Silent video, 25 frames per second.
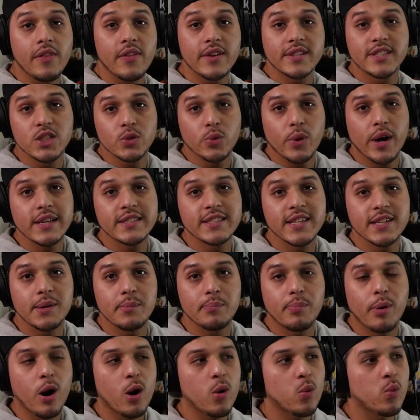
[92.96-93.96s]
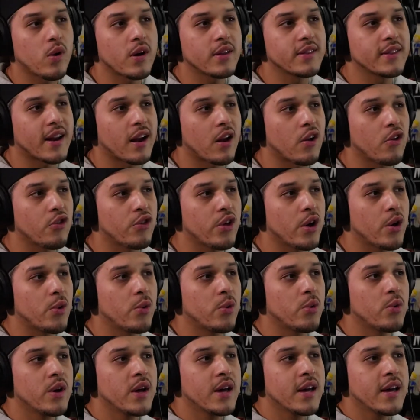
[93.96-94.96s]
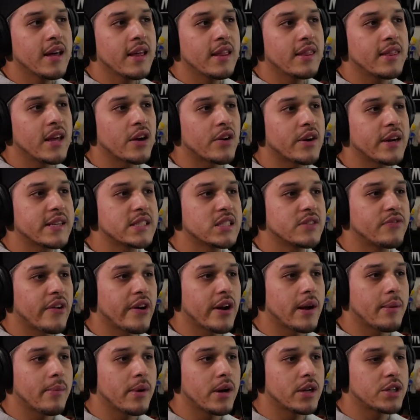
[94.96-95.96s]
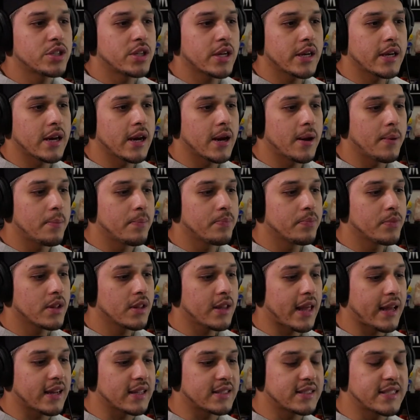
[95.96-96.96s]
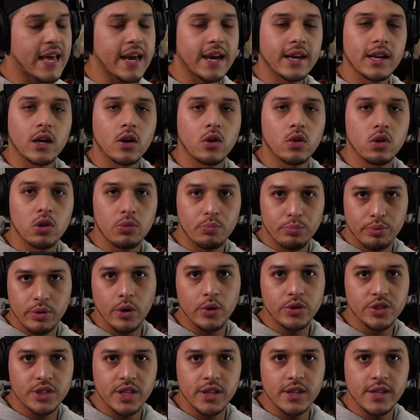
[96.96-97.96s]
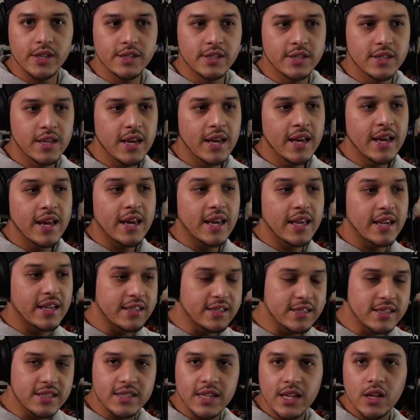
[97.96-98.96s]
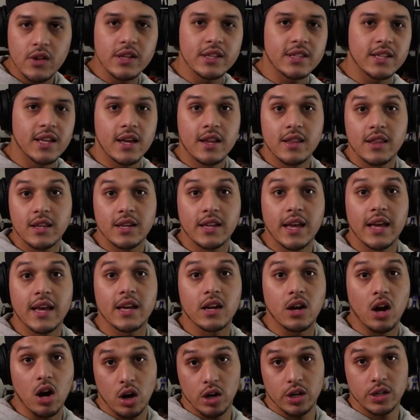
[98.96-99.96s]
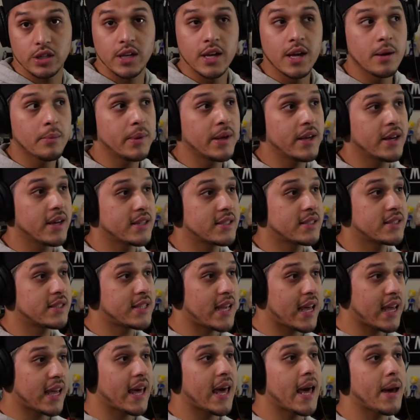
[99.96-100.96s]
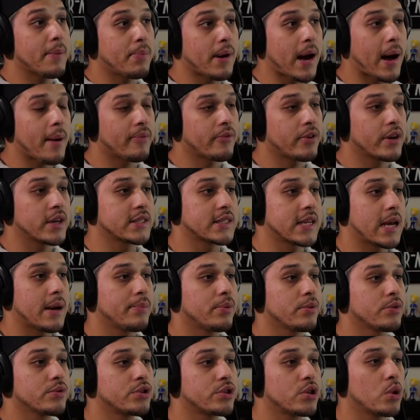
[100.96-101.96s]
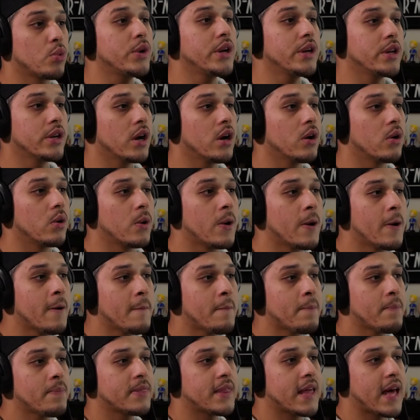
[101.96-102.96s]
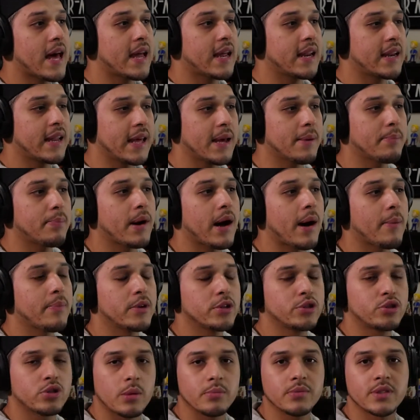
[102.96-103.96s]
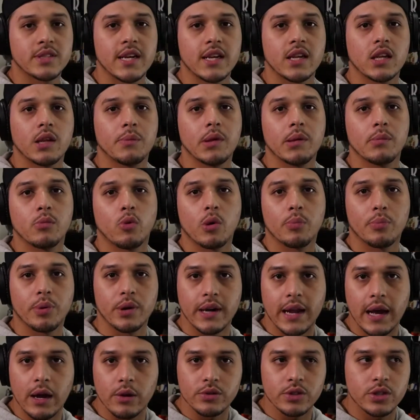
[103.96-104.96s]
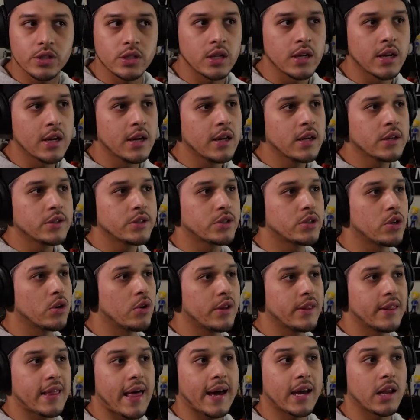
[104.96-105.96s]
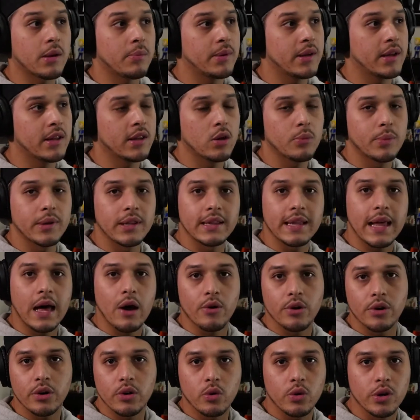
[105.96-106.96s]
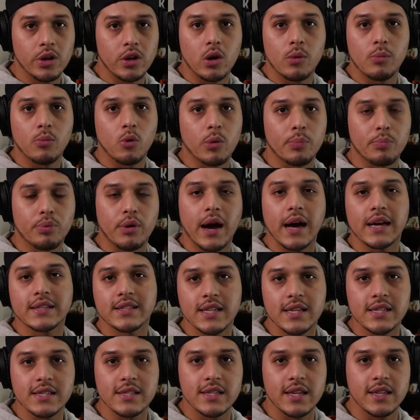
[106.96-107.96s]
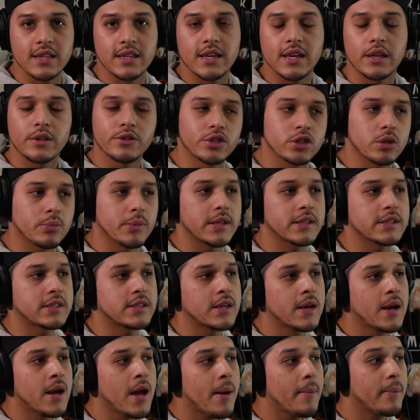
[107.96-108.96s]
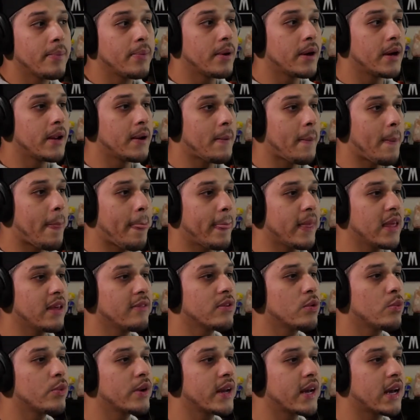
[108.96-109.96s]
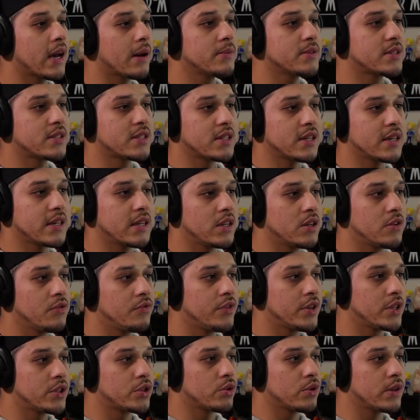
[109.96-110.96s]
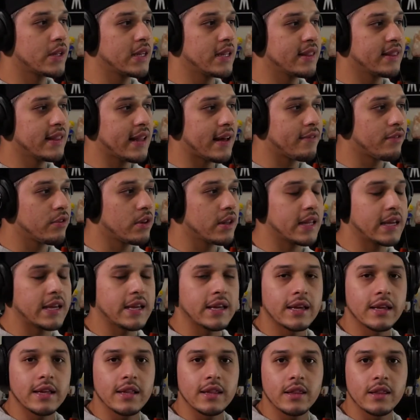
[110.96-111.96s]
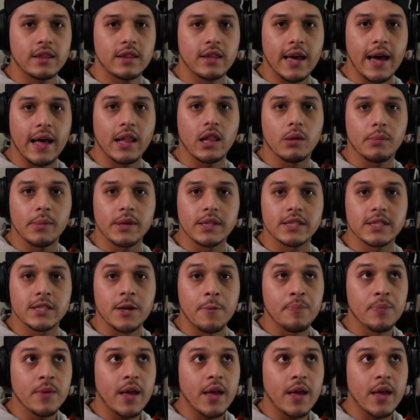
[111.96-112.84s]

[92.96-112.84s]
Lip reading: this is where I said in part 1 that although there is very much a like a technical approach to this, it is still at the end of the day an art. Because take hip hop for example. So we know that in hip hop the drums tend to be more pronounced, so that could be a little bit louder or more processed than the instruments. But even when it comes to individually leveling the elements,